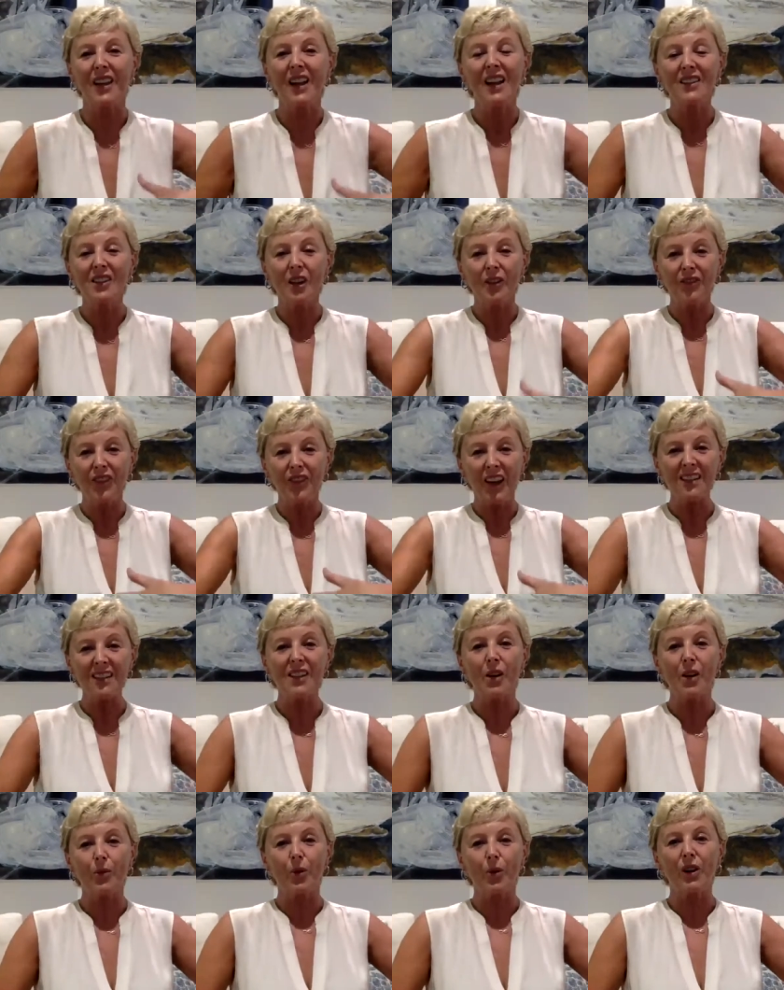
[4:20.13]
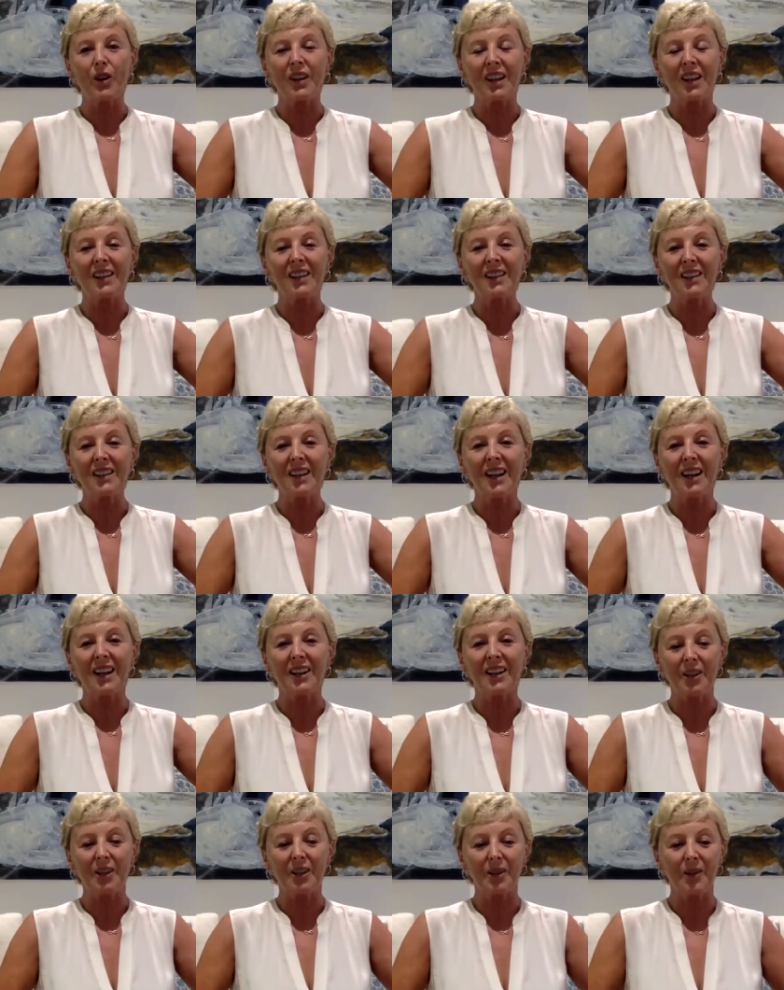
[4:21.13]
So if that's not working,
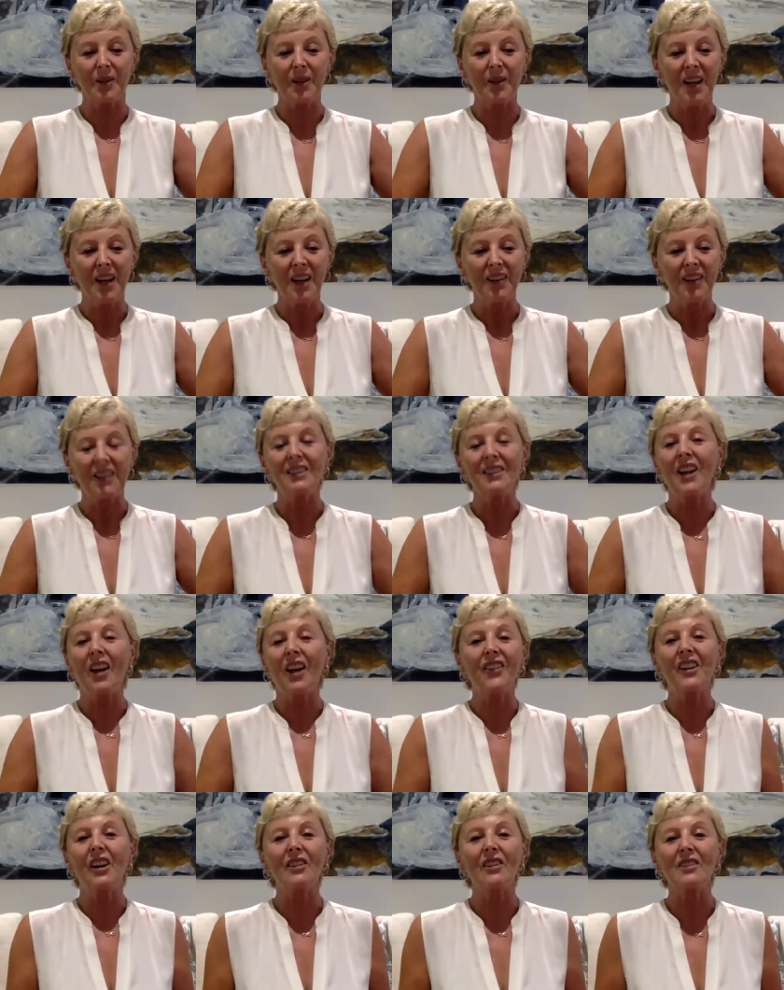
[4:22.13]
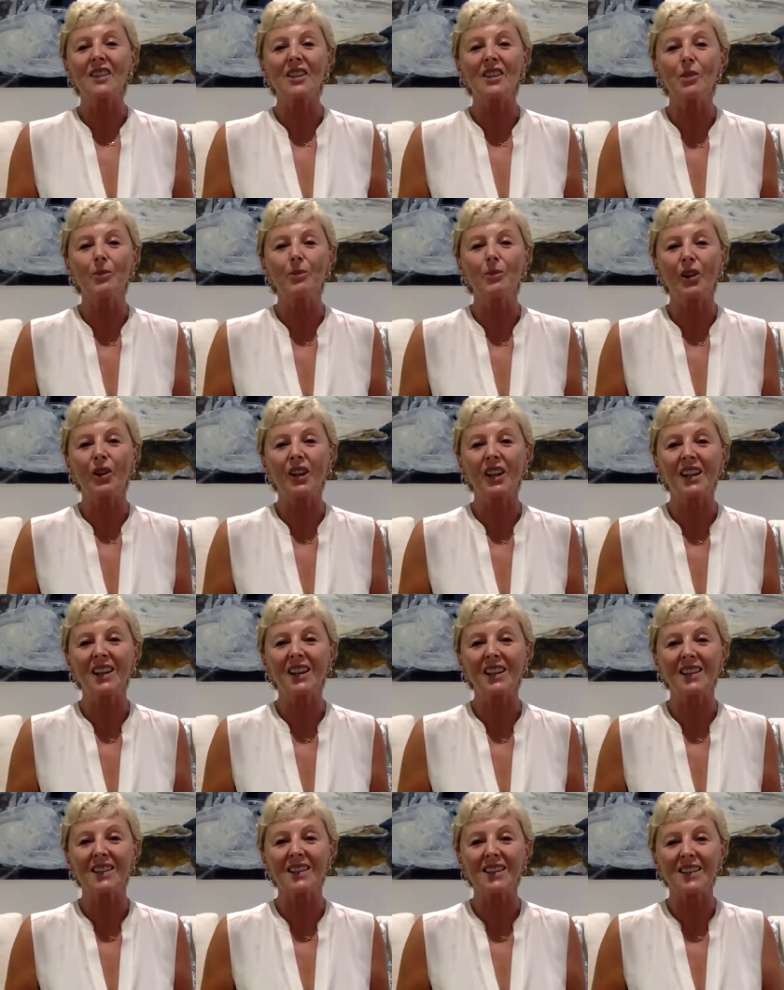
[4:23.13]
then nothing else in your body is.